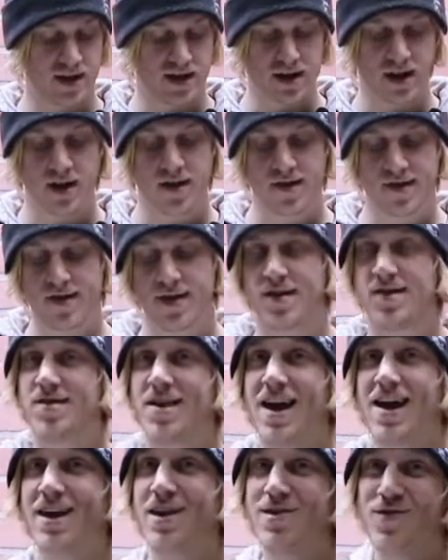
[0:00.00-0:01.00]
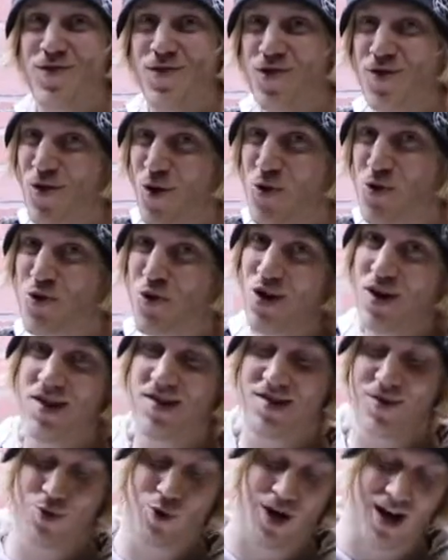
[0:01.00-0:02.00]
Because this deck is so
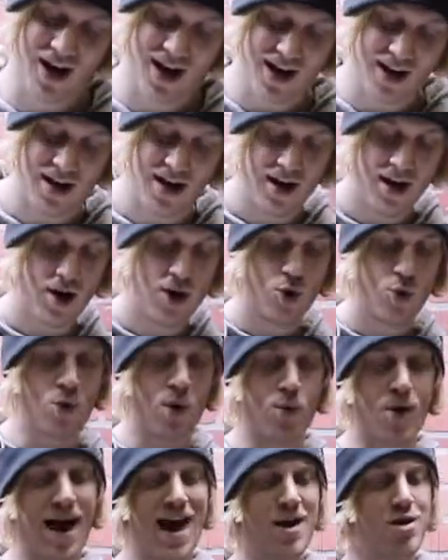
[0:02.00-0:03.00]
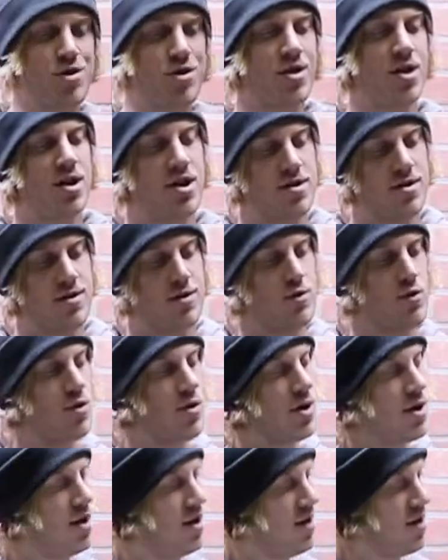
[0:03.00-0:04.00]
crazy wide, what we're actually gonna do
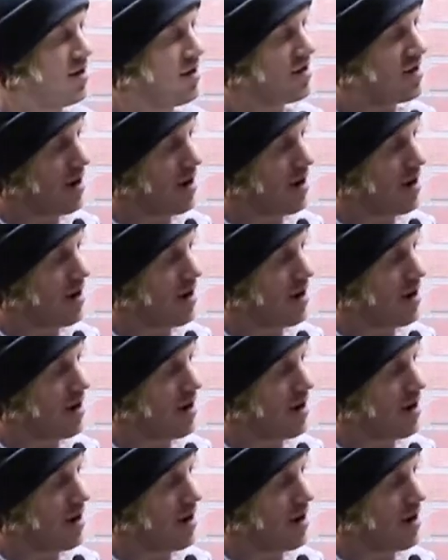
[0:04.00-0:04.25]
is